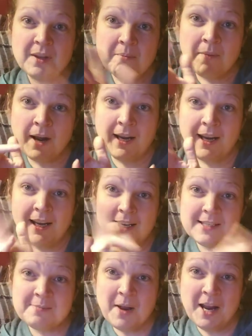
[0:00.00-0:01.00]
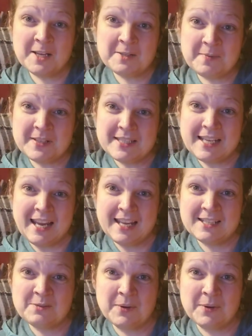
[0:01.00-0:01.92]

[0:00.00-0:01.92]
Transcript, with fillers: My hands, my husband's hands.